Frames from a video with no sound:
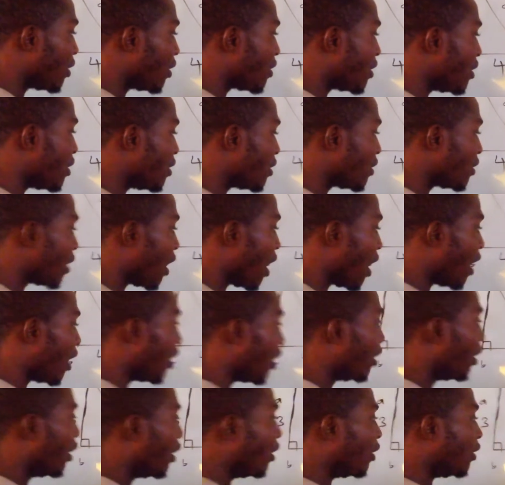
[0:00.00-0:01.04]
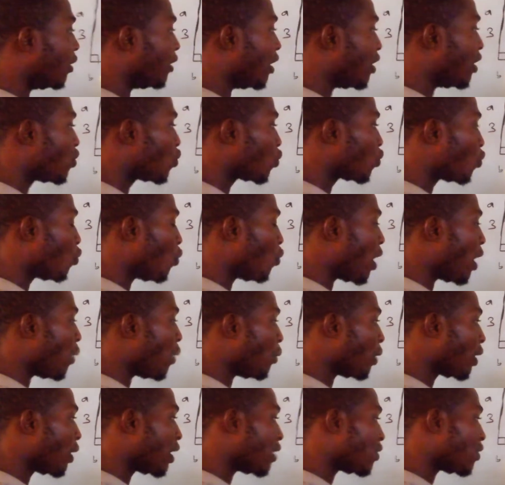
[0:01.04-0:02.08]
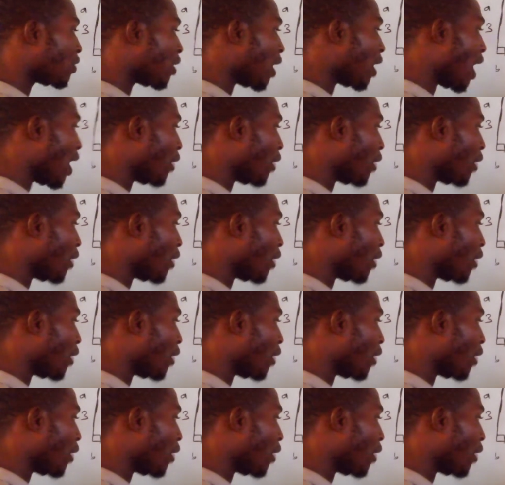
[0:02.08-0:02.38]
the c side, this square will cancel